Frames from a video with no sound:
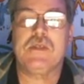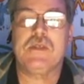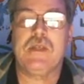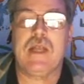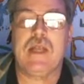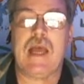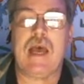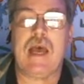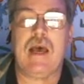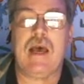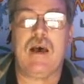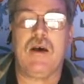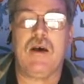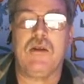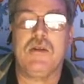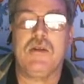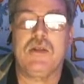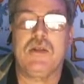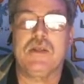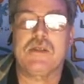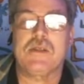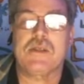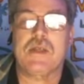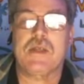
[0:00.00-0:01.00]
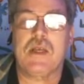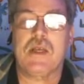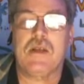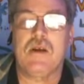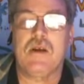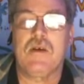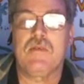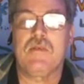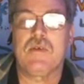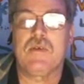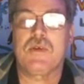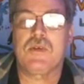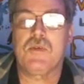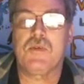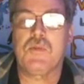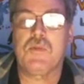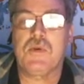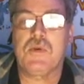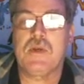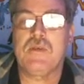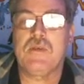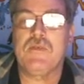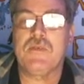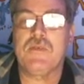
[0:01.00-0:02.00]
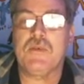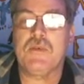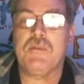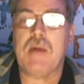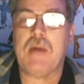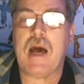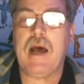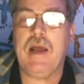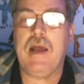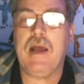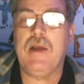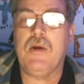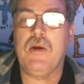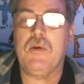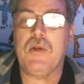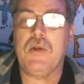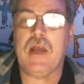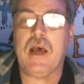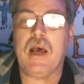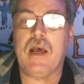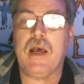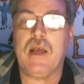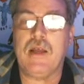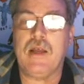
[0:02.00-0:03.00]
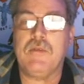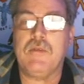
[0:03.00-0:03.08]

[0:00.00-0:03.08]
Now, let's get over to one from IO9